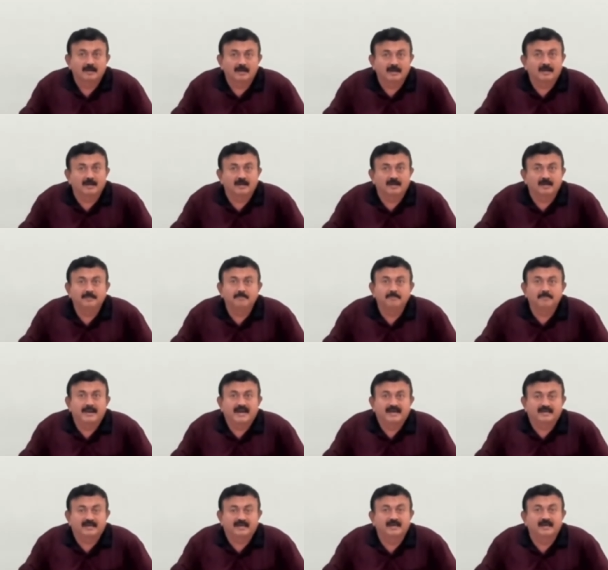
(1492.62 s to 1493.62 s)
uh,
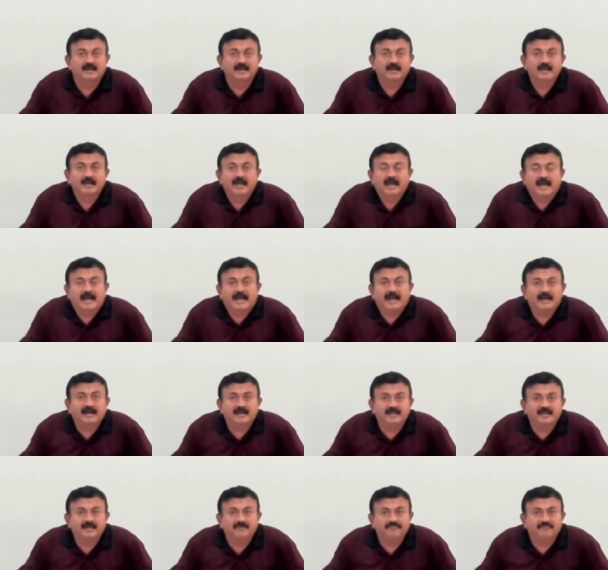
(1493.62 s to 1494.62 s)
impacted.
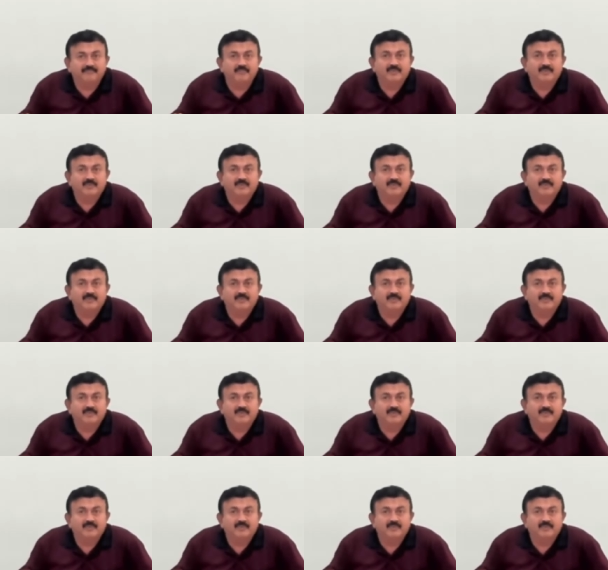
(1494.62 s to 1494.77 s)
And if